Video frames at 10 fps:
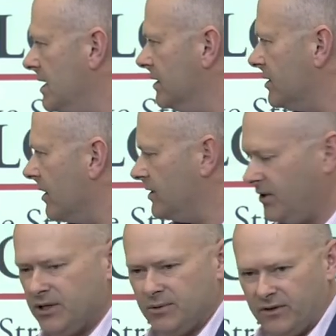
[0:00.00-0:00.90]
So
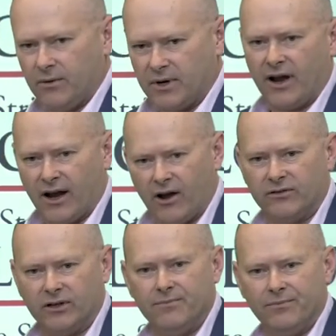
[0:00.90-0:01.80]
excuse me if I'm going
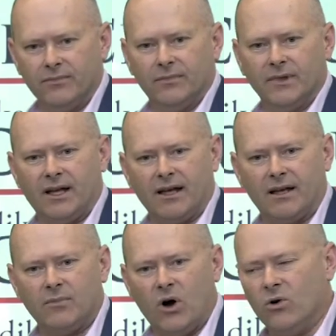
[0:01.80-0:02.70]
over
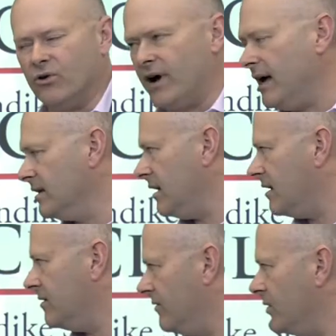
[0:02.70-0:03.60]
um, old ground
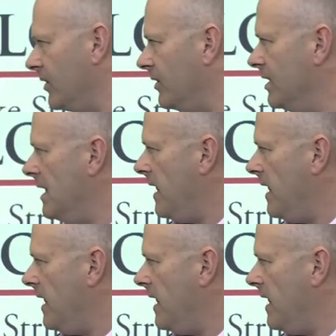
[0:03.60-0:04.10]
here for you.